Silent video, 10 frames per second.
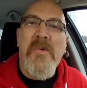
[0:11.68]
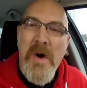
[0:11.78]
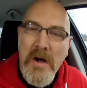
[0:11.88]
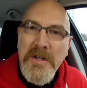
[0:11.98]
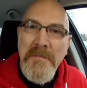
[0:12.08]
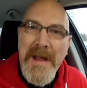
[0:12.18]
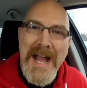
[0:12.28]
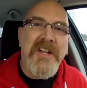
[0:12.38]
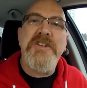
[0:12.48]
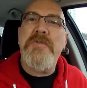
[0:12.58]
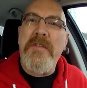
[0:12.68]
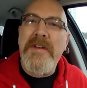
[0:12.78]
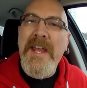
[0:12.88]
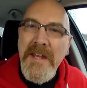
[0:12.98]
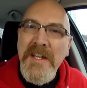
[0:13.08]
Welcome back to another
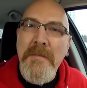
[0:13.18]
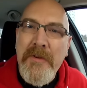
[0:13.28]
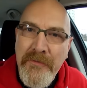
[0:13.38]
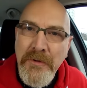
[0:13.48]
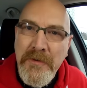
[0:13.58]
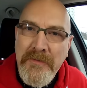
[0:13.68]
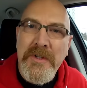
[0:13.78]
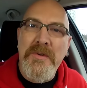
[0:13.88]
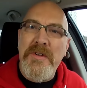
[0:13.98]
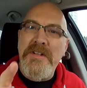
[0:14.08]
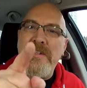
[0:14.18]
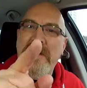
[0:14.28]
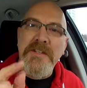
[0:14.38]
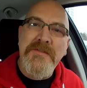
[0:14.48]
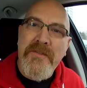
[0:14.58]
Ken Domik food review
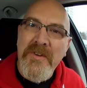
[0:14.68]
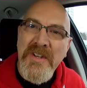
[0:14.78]
just for